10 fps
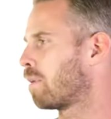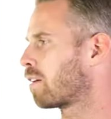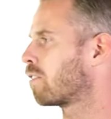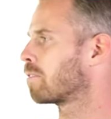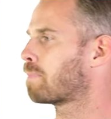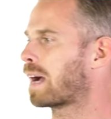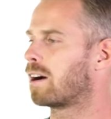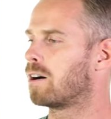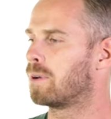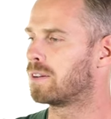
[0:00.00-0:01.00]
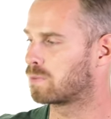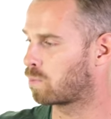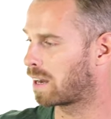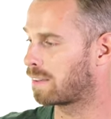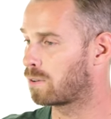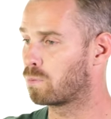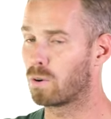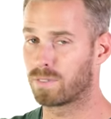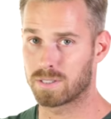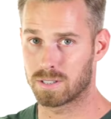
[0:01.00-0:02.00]
Microlock back armor as well if you
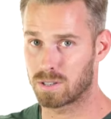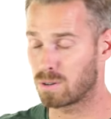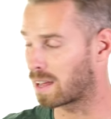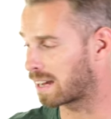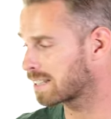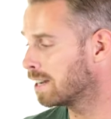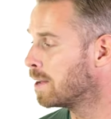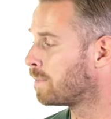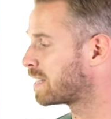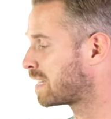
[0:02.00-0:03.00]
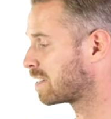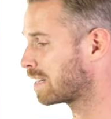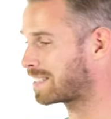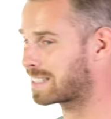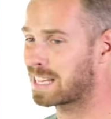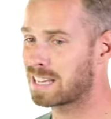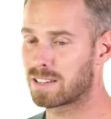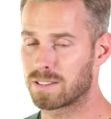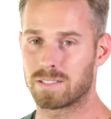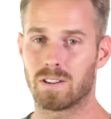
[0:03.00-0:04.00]
want to do that. This is nice to see
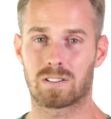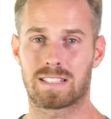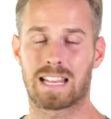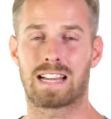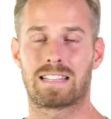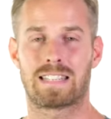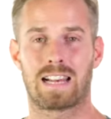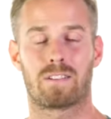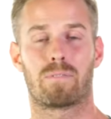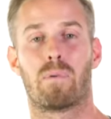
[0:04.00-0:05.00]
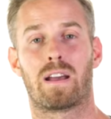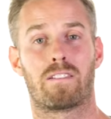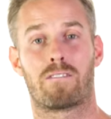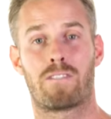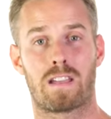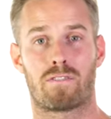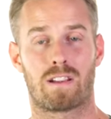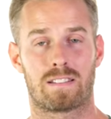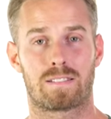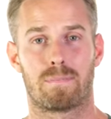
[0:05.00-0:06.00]
because Nox is hands down my
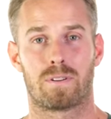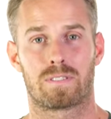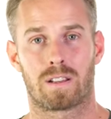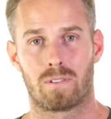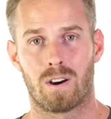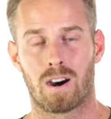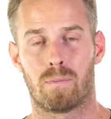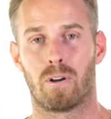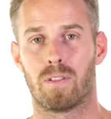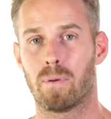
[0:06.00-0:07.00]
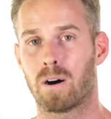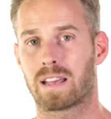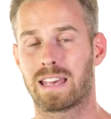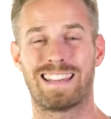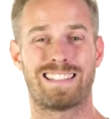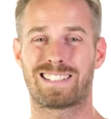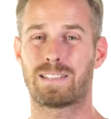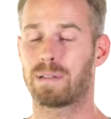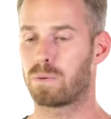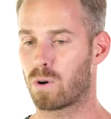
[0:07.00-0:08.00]
favorite motorcycle armor on the market. It just
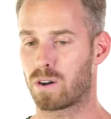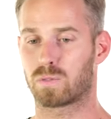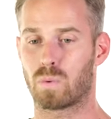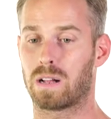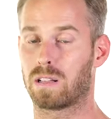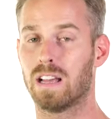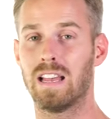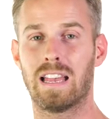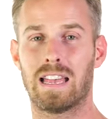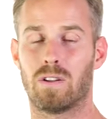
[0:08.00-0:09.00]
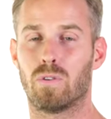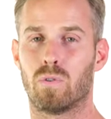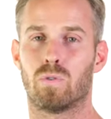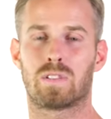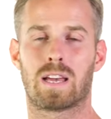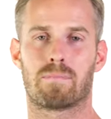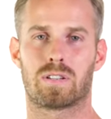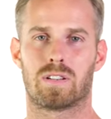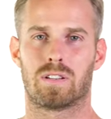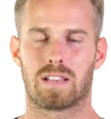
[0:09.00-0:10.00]
simply works well in all
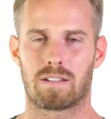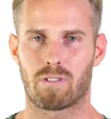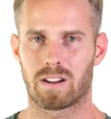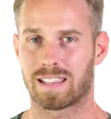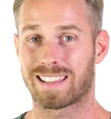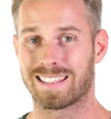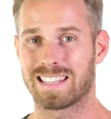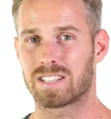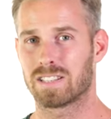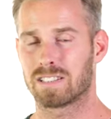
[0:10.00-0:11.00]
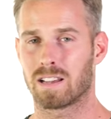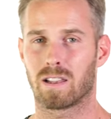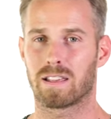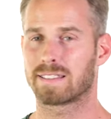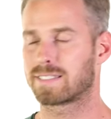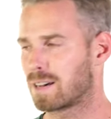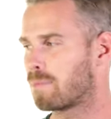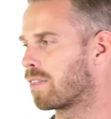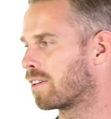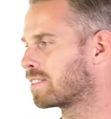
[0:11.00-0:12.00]
temperatures and riding conditions, unlike
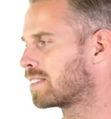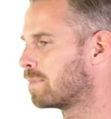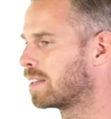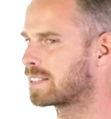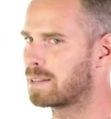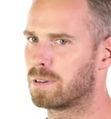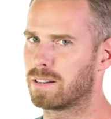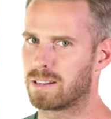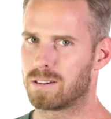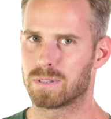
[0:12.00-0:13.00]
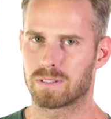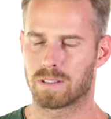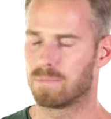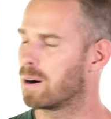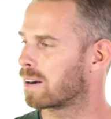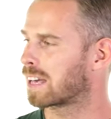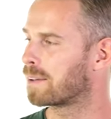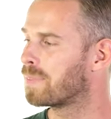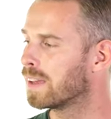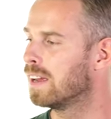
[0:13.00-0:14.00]
some other similar slimline armors on the
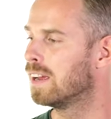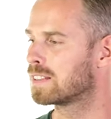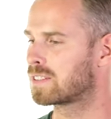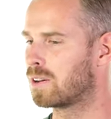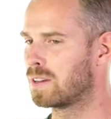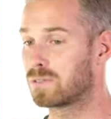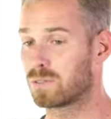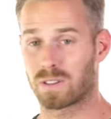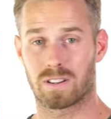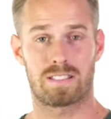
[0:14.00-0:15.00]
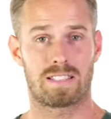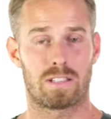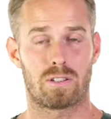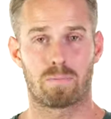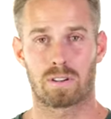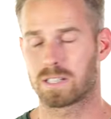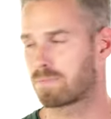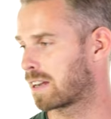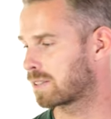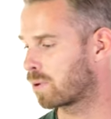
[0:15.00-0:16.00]
market. So it's also nice to see two British
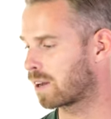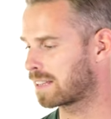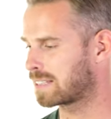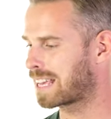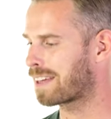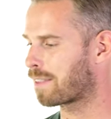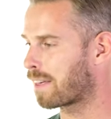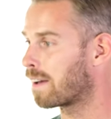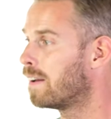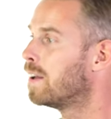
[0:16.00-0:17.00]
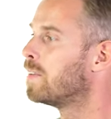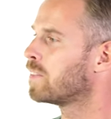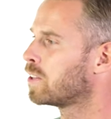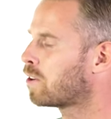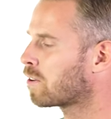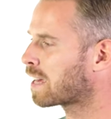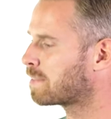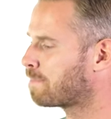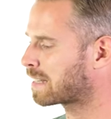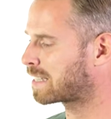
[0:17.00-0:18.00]
brands working together there. You don't
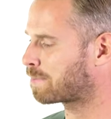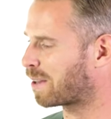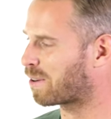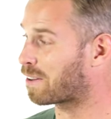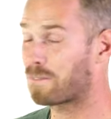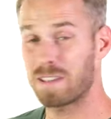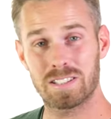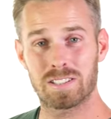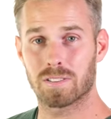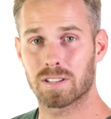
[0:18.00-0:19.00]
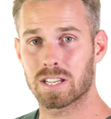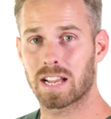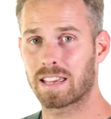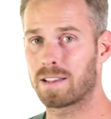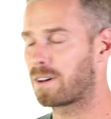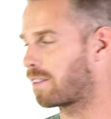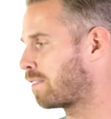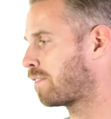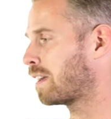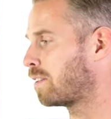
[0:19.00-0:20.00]
get masses, by the way, of features on the jacket, other than
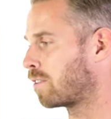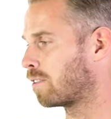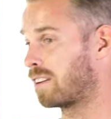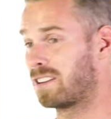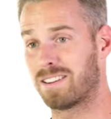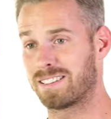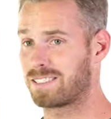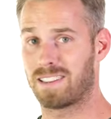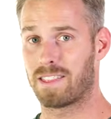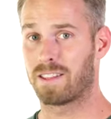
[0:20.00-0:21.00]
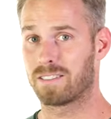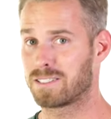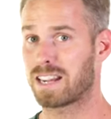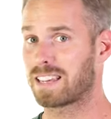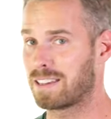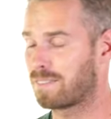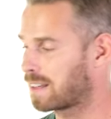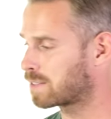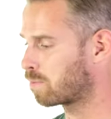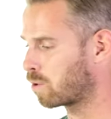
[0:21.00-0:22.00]
the fact you've got a really nice leather jacket, if
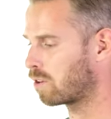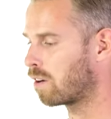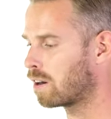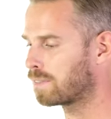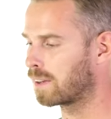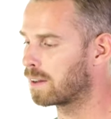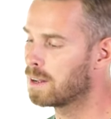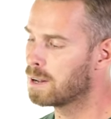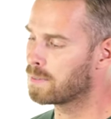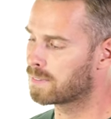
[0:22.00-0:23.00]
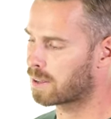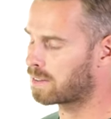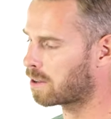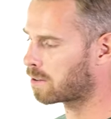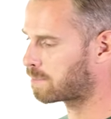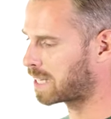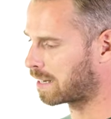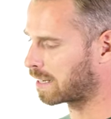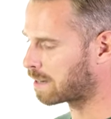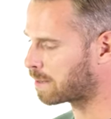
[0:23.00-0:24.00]
that's what you're after. So there's no
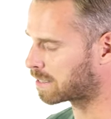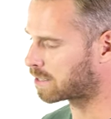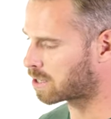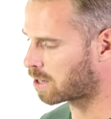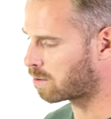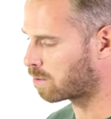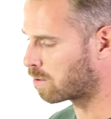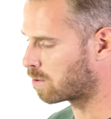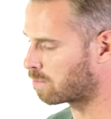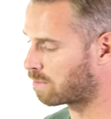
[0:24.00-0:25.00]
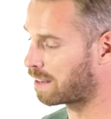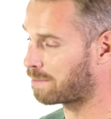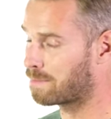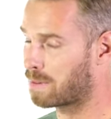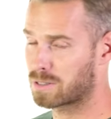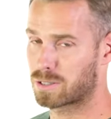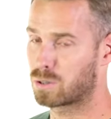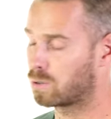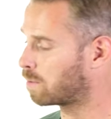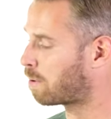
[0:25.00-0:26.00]
particular gimmicks to show you or really much
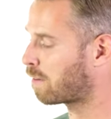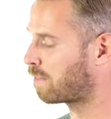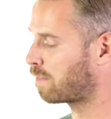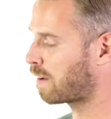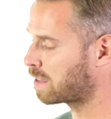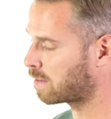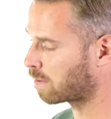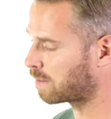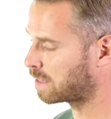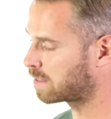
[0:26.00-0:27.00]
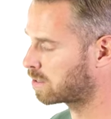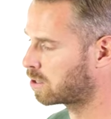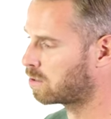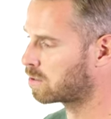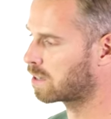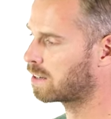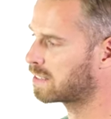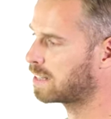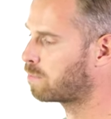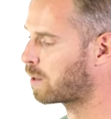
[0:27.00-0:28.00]
at all, apart from the fact you've got these two
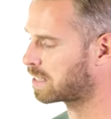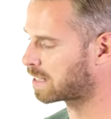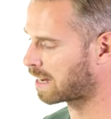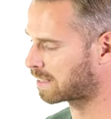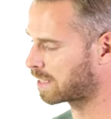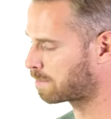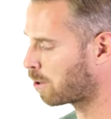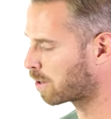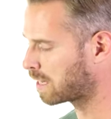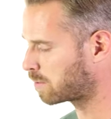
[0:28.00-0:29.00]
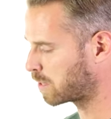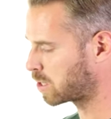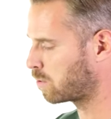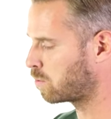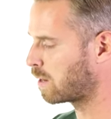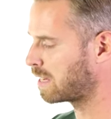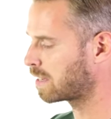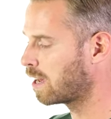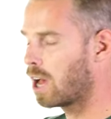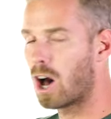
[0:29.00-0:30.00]
slanted waist access pockets, which are
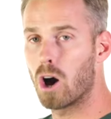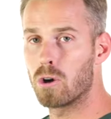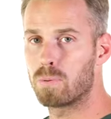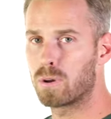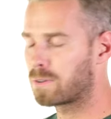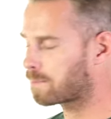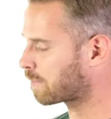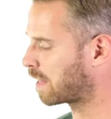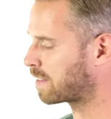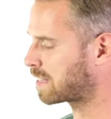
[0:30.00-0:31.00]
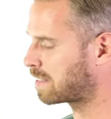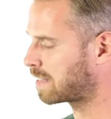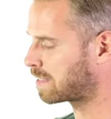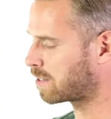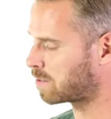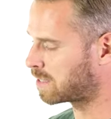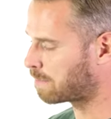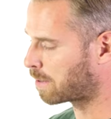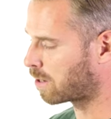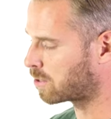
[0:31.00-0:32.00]
always open in the sense there's no
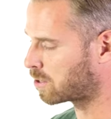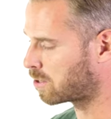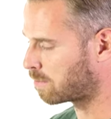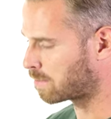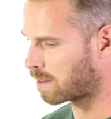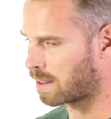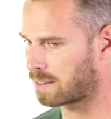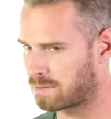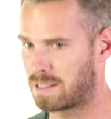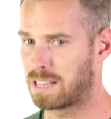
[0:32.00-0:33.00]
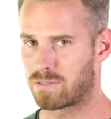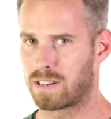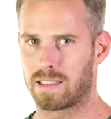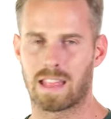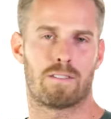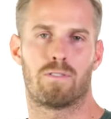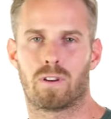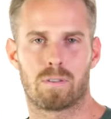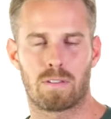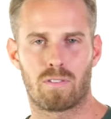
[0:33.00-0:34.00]
zip closure to them. So they're literally therefore
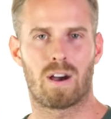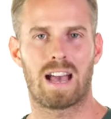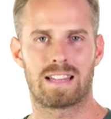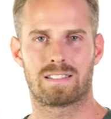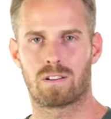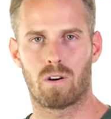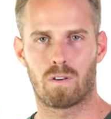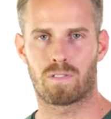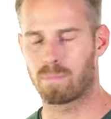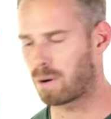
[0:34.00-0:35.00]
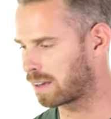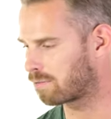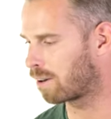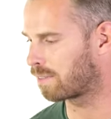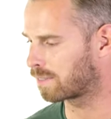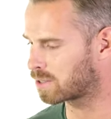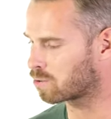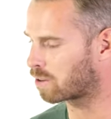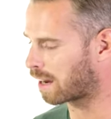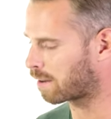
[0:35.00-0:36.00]
gonna be for your hands off the bike rather than
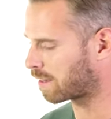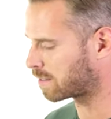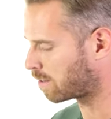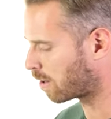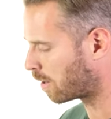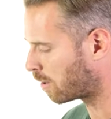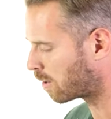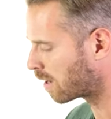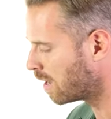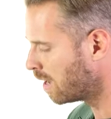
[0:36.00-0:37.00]
storing anything as you go along.